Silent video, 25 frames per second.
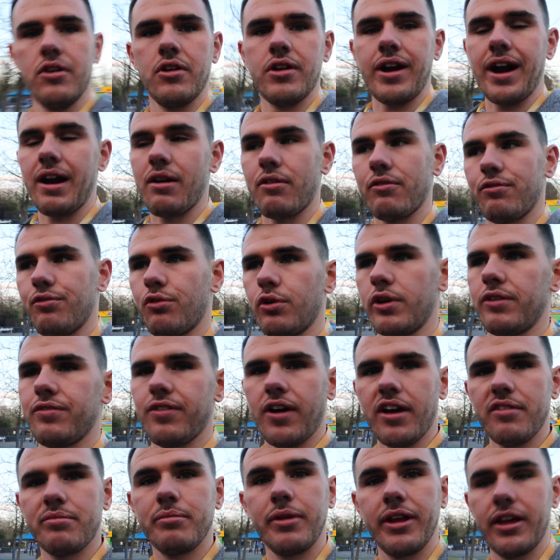hour and
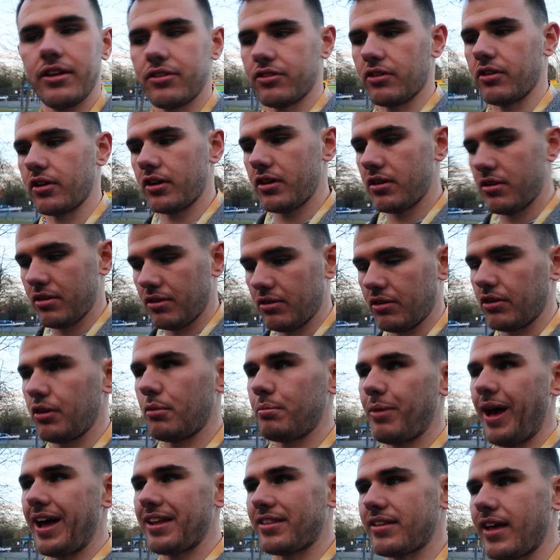45 minutes on a
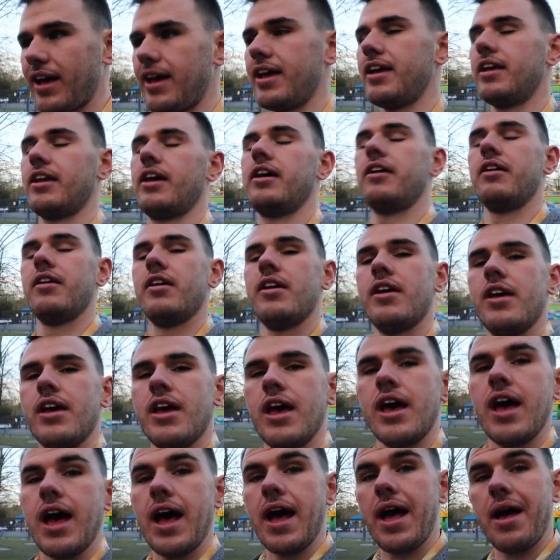bad day, you know.
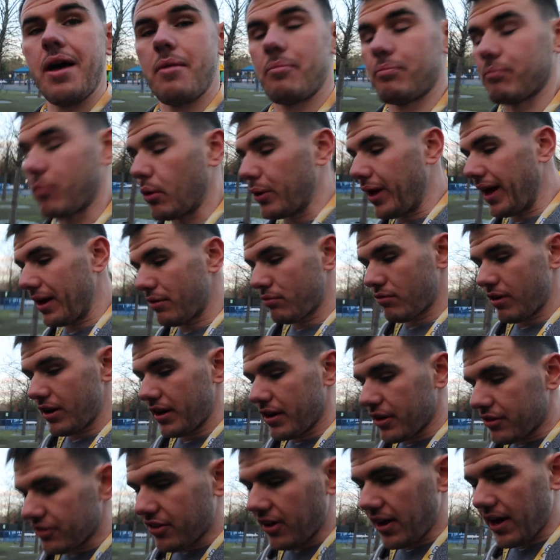But we had a really
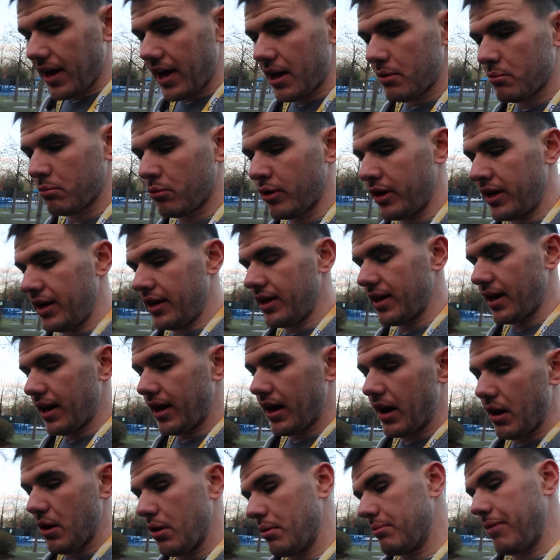good time. We
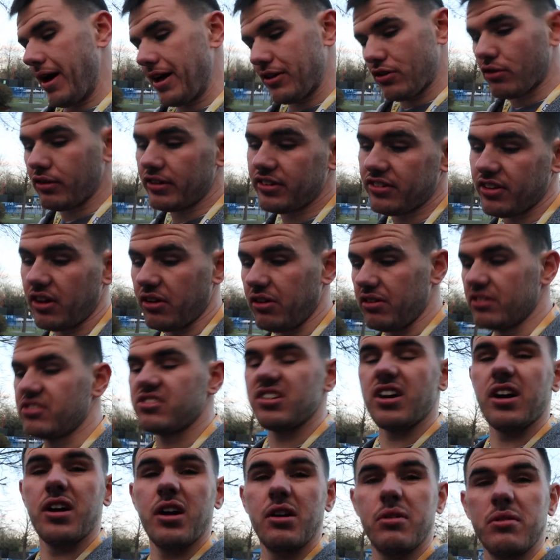met a toy
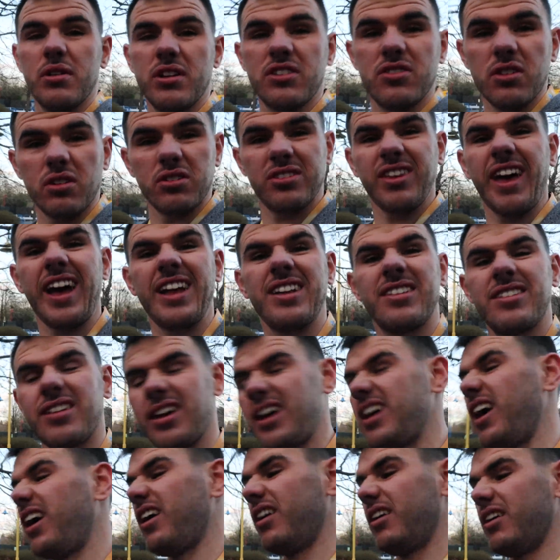soldier, we saw
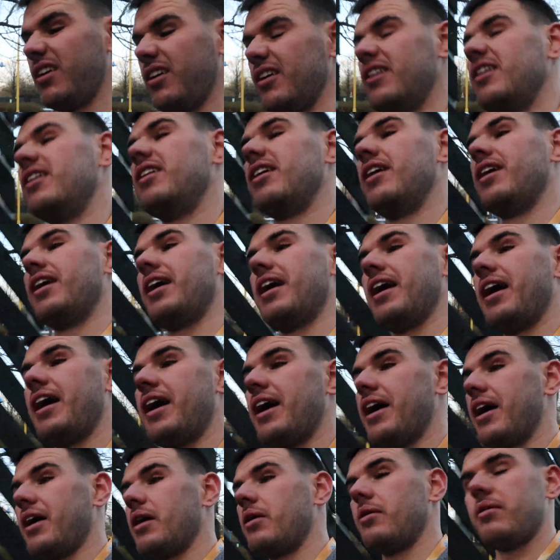Santa,
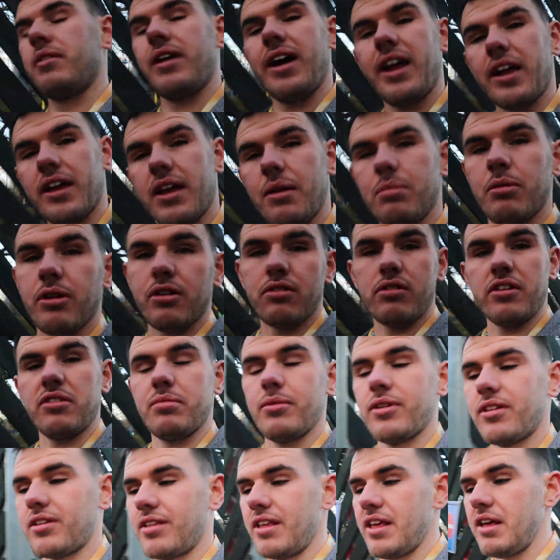had a couple of
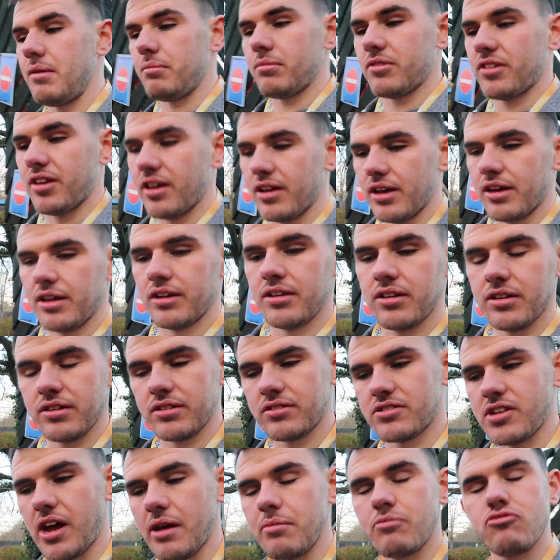Christmas themed
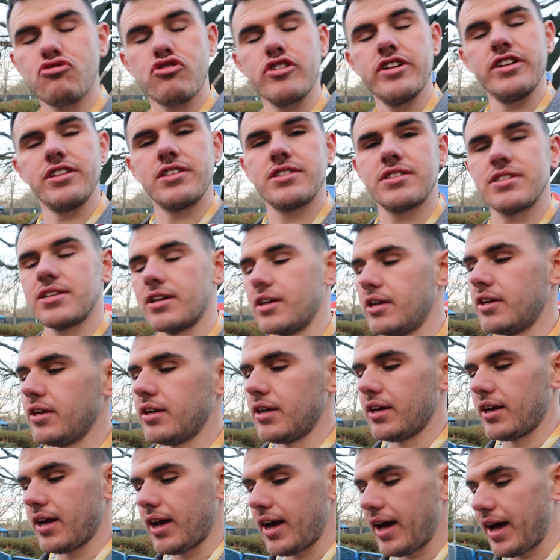type treats,
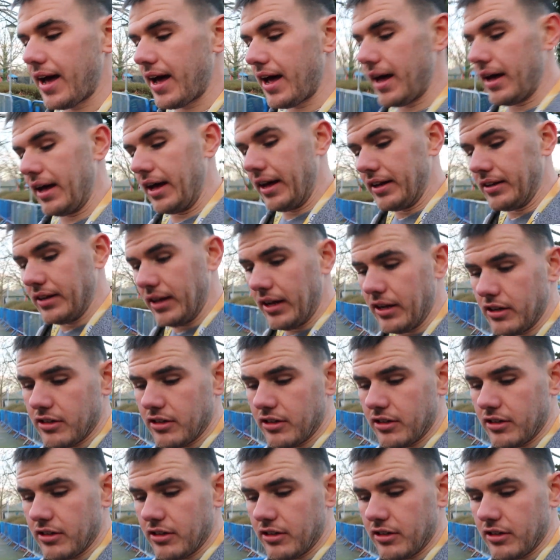and